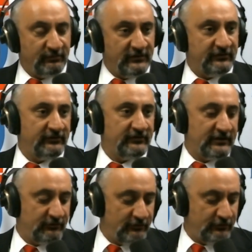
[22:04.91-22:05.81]
business
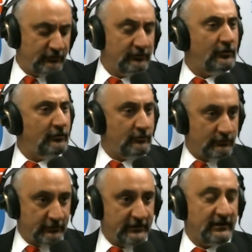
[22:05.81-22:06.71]
not doing good, oh,
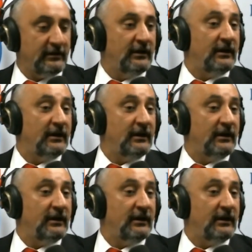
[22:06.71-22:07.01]
okay.